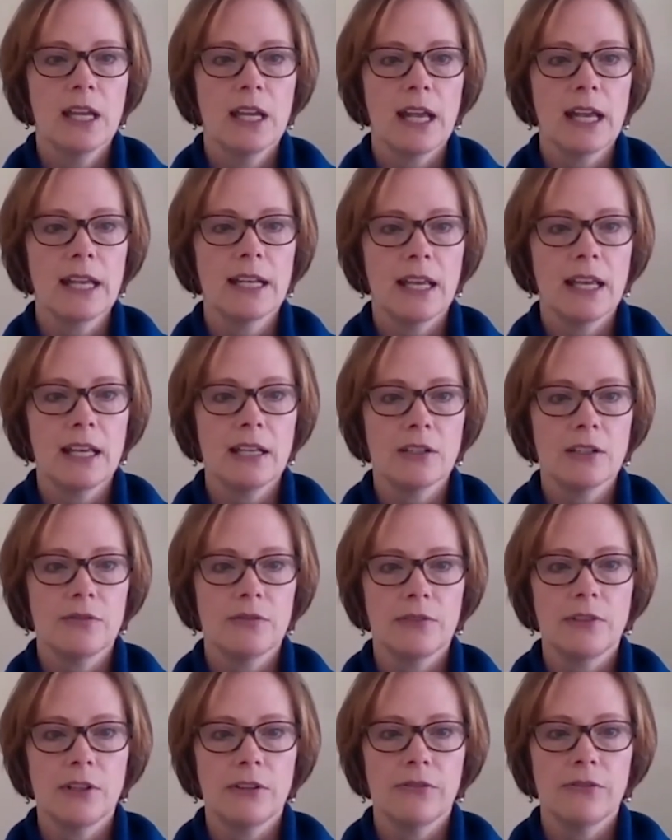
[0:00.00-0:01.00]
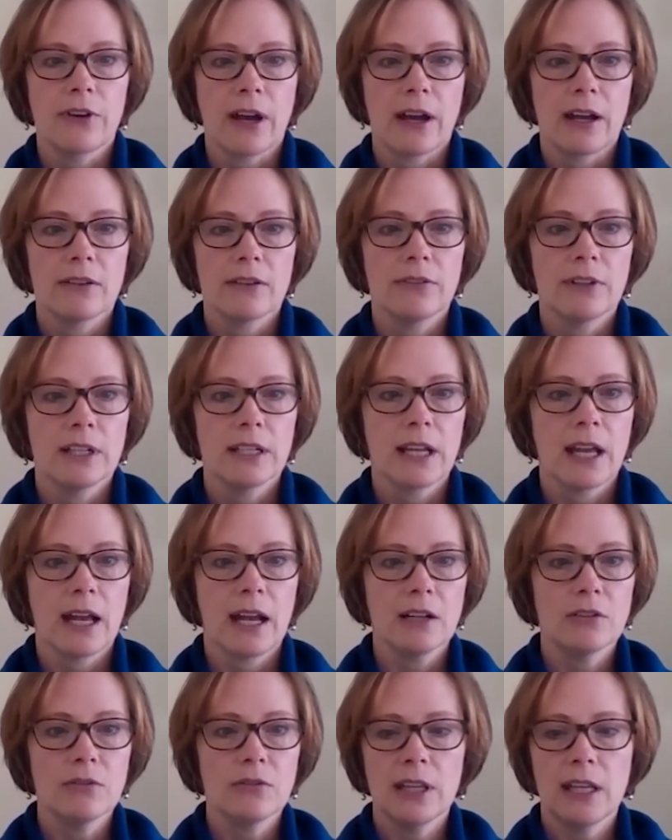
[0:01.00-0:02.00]
And H55, an
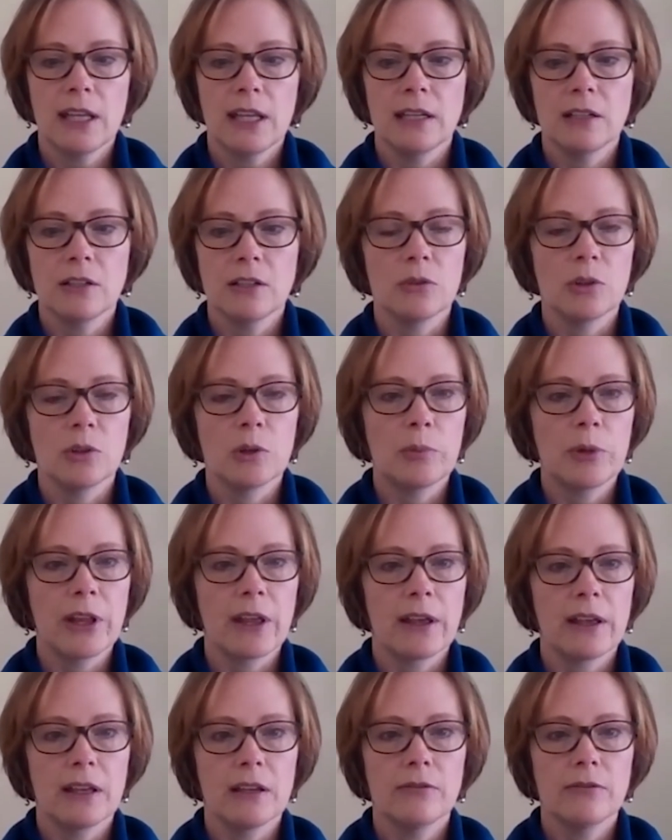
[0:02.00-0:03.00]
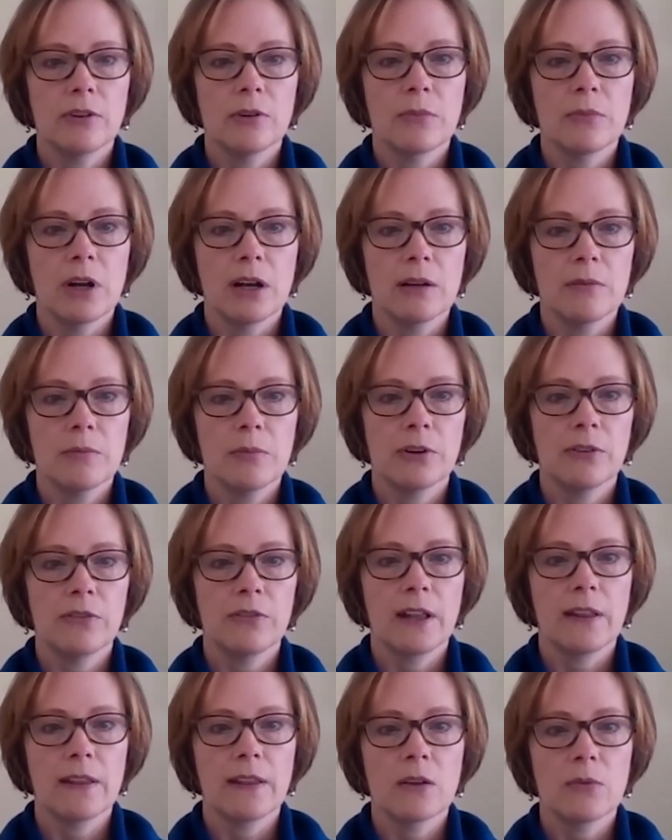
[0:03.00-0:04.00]
act relating to applying Vermont
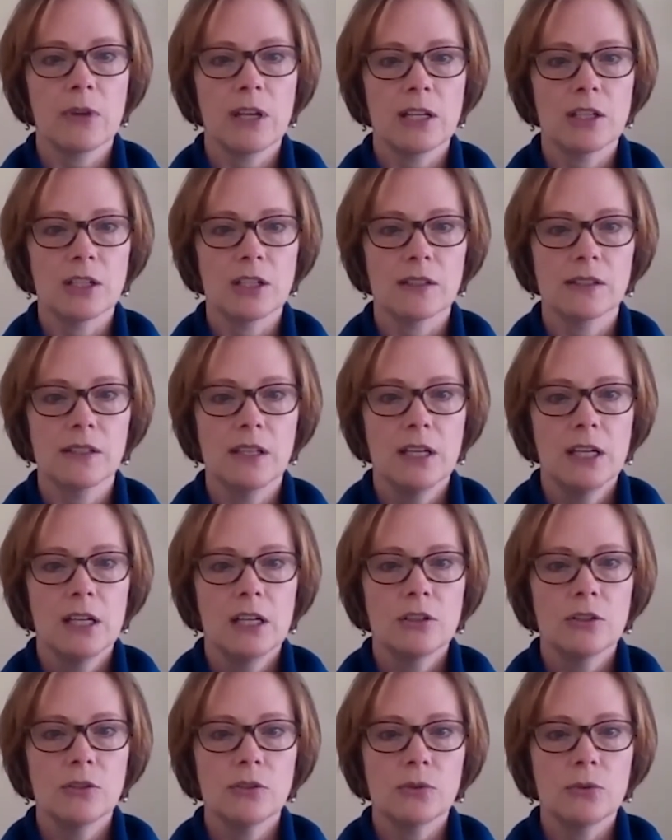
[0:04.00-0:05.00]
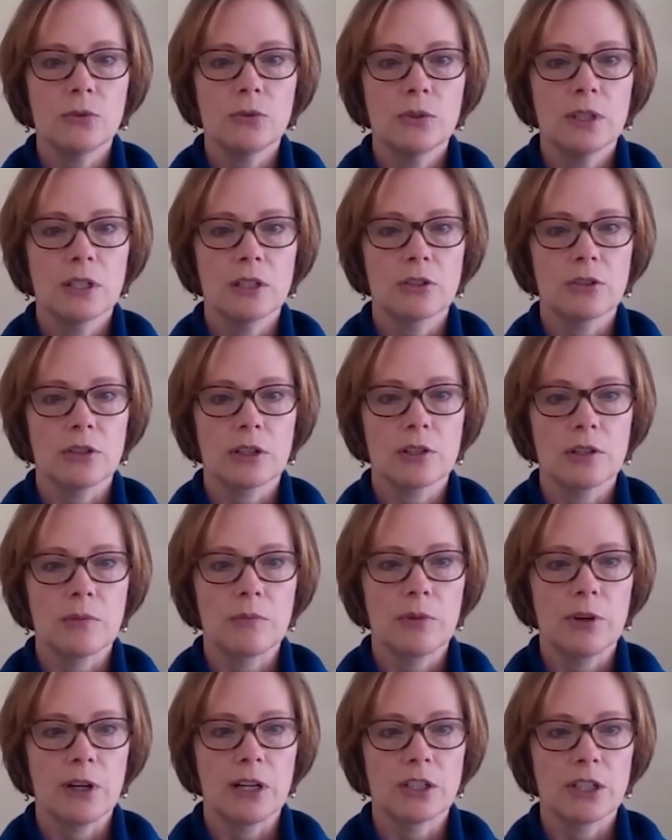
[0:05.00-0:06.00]
prevailing wages to school construction
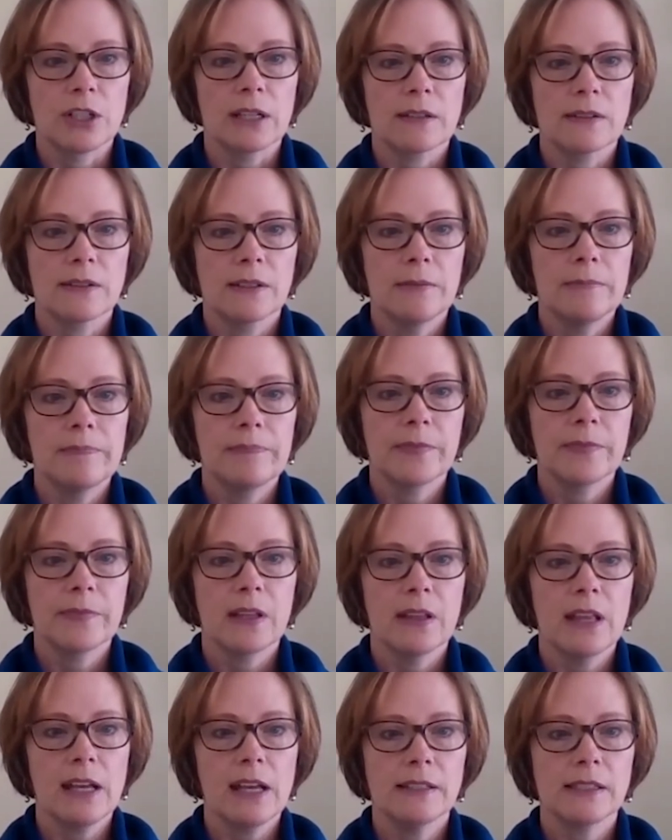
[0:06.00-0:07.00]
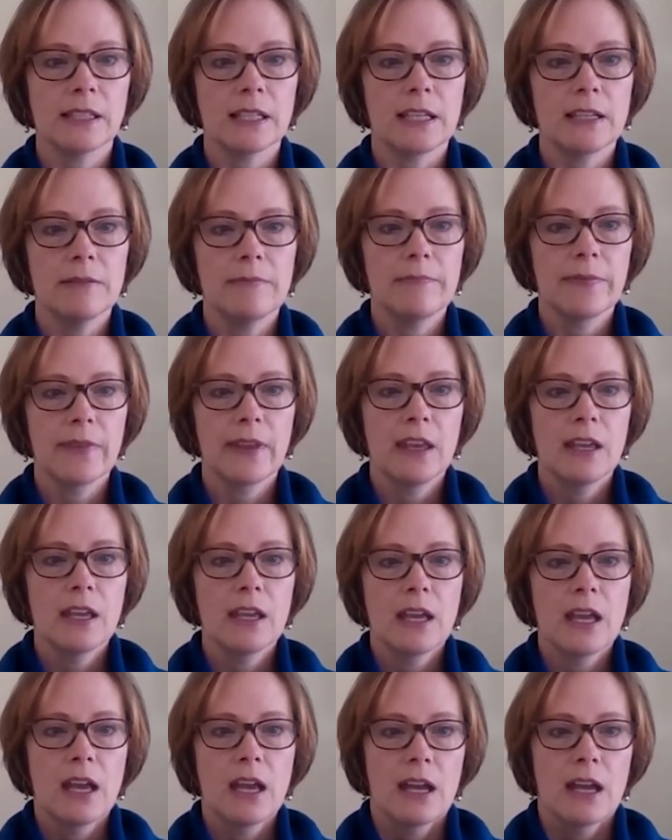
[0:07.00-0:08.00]
projects. Lastly,
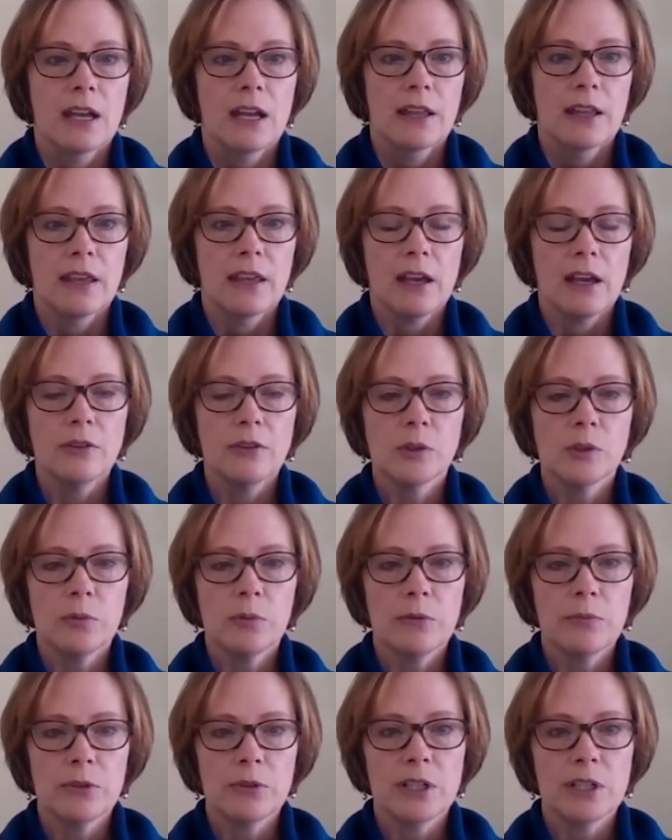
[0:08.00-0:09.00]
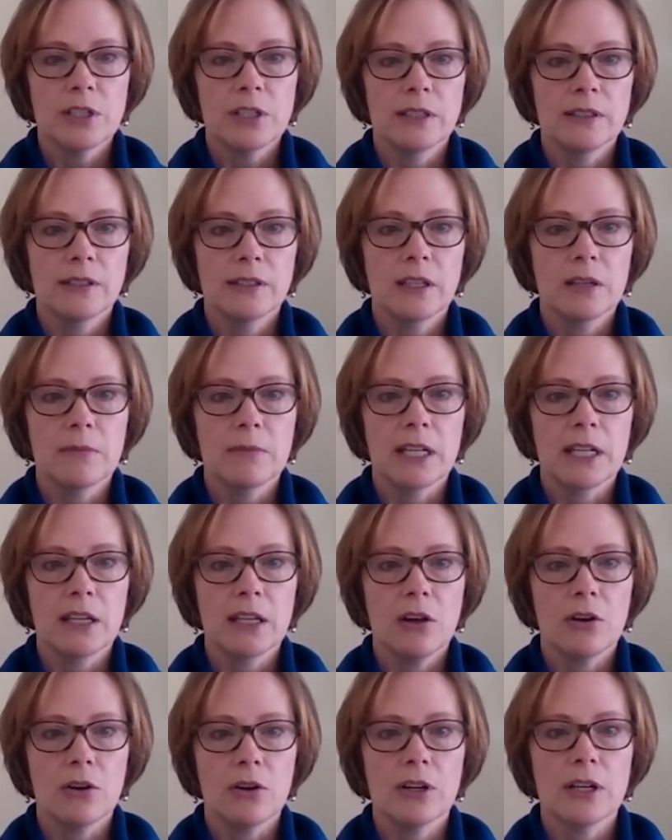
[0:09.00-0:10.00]
the House Appropriations Committee
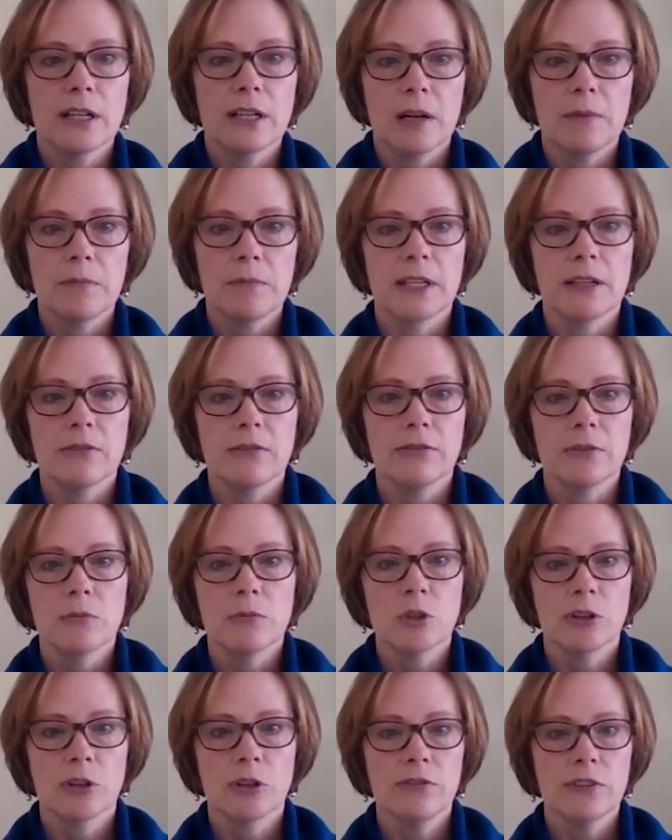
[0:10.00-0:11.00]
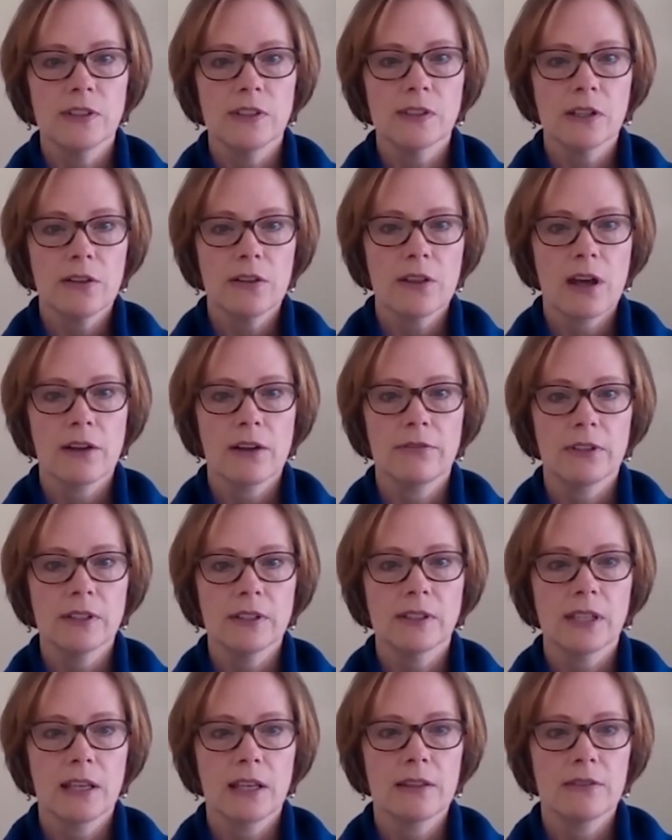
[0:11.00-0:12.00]
heard an update from Joint Fiscal
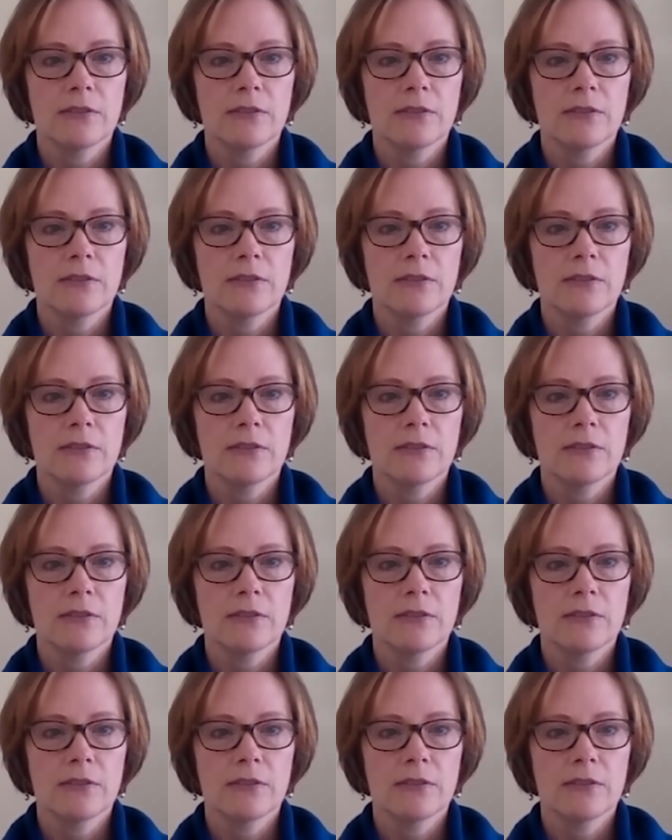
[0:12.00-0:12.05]
Office and the